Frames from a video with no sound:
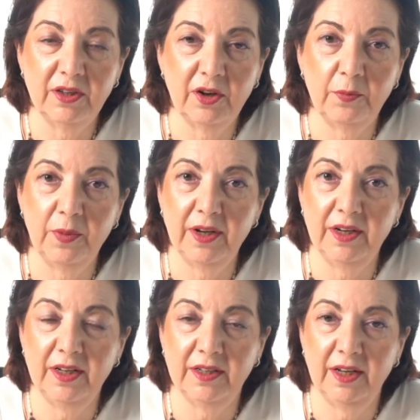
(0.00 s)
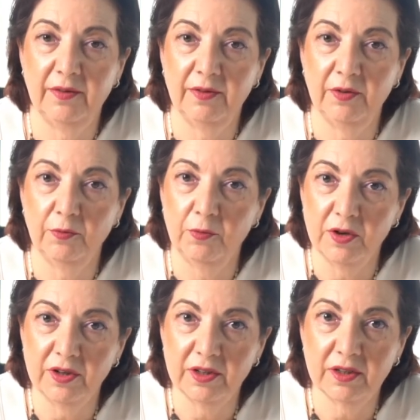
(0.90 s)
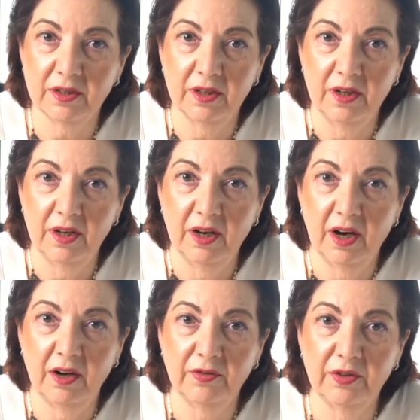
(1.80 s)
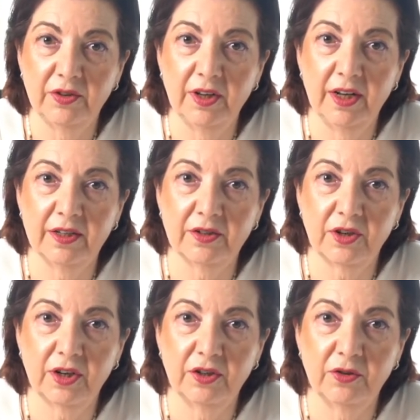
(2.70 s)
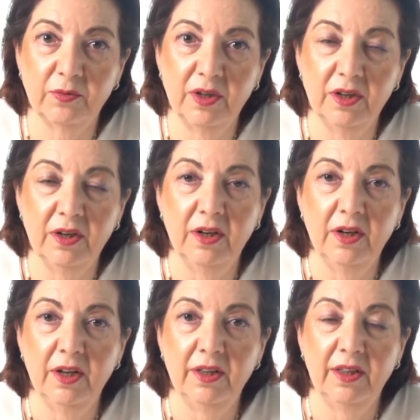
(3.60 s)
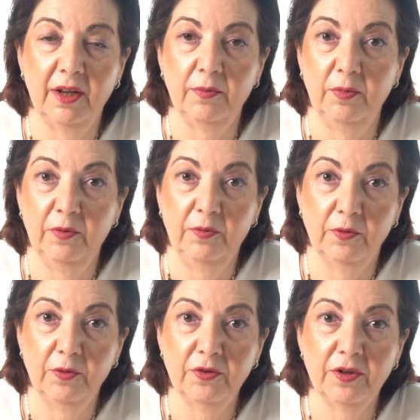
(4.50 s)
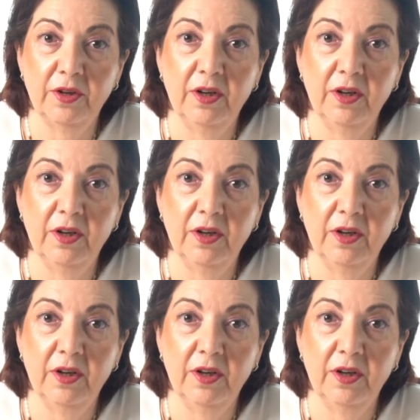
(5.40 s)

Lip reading: Their pain is even worse after the hysterectomy than before